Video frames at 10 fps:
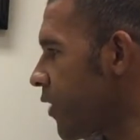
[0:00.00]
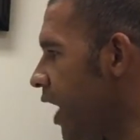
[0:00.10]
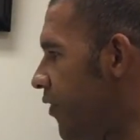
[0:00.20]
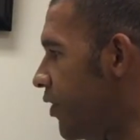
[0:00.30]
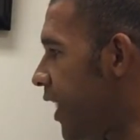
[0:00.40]

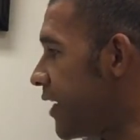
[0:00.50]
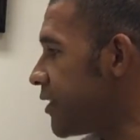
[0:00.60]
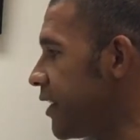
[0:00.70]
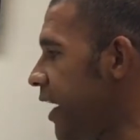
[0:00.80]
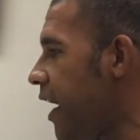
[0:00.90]
And then
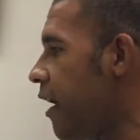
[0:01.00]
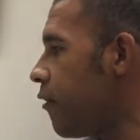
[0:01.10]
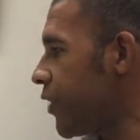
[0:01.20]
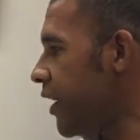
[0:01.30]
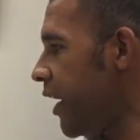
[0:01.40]
lastly,
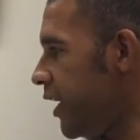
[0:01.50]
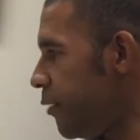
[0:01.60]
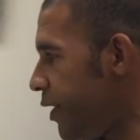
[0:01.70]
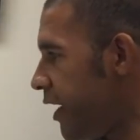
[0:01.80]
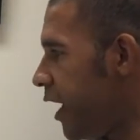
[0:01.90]
how can
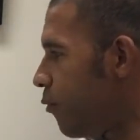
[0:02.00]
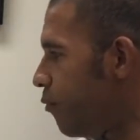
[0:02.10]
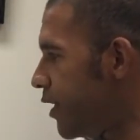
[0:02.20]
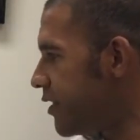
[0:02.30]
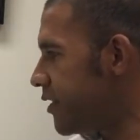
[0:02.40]
ADP
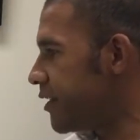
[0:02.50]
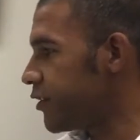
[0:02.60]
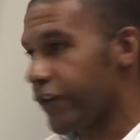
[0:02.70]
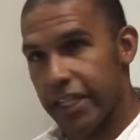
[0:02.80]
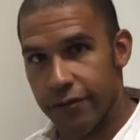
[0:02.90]
help businesses
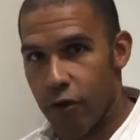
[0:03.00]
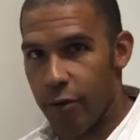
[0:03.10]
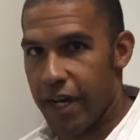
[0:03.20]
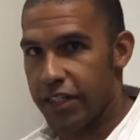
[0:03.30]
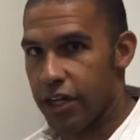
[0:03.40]

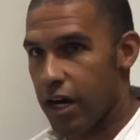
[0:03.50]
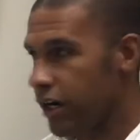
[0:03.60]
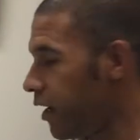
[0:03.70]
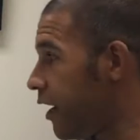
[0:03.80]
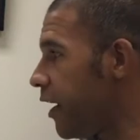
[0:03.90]
transform HR?
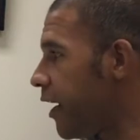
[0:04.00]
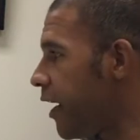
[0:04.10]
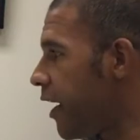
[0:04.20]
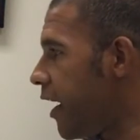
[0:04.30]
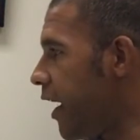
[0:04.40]

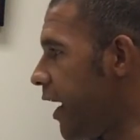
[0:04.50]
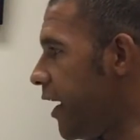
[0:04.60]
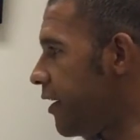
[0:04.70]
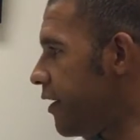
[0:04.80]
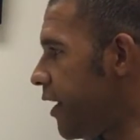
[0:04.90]

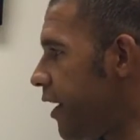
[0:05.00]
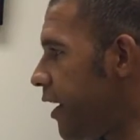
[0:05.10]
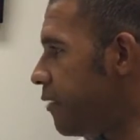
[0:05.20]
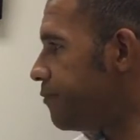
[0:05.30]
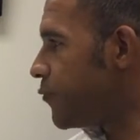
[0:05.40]
And
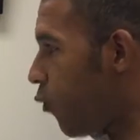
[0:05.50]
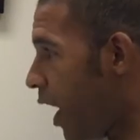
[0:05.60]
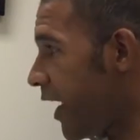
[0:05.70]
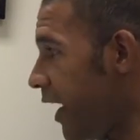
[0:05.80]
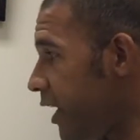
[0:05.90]

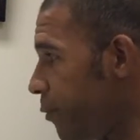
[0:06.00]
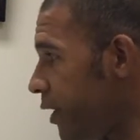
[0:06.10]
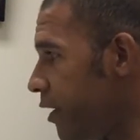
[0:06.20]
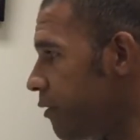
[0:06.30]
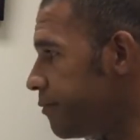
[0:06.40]
why
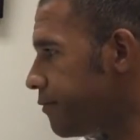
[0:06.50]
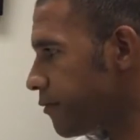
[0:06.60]
ADP?